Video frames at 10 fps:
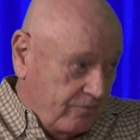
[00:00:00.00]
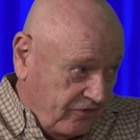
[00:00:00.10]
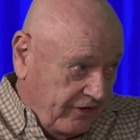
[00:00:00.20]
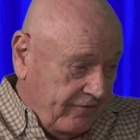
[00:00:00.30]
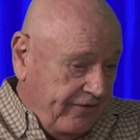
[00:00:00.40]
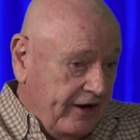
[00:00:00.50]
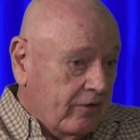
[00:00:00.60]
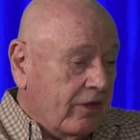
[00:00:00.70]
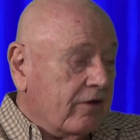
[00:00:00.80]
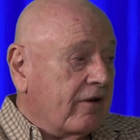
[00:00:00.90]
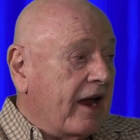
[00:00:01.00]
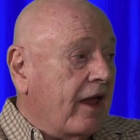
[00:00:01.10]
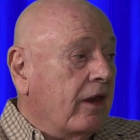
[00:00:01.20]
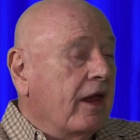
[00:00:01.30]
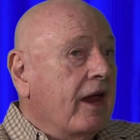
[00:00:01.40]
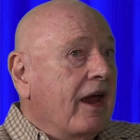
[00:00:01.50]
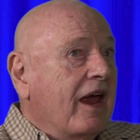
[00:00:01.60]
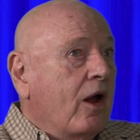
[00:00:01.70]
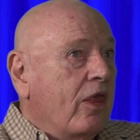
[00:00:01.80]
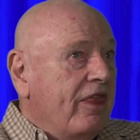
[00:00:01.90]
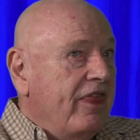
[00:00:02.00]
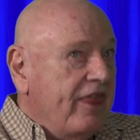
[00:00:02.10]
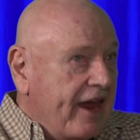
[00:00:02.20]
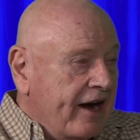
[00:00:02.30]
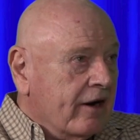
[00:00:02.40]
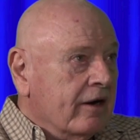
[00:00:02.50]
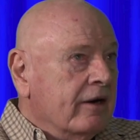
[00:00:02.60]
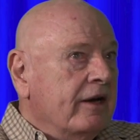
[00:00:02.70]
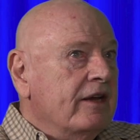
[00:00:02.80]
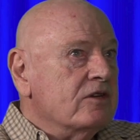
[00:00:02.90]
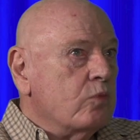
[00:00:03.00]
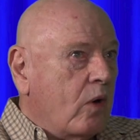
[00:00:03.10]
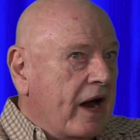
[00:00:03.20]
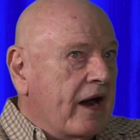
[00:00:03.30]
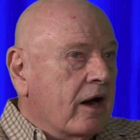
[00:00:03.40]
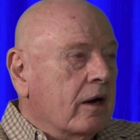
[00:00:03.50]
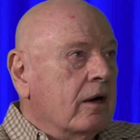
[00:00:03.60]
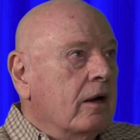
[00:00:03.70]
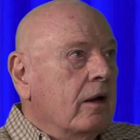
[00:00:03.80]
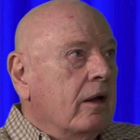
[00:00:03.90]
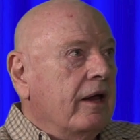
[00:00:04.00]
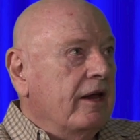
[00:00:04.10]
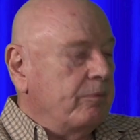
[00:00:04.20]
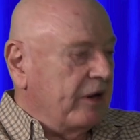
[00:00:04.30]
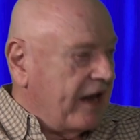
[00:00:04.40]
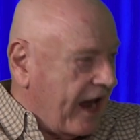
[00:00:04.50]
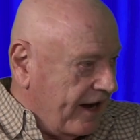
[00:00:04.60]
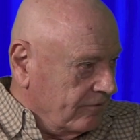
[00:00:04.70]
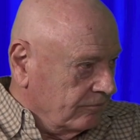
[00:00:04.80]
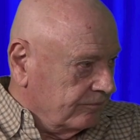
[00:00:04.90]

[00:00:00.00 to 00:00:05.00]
Feet on the ground. There is where it began.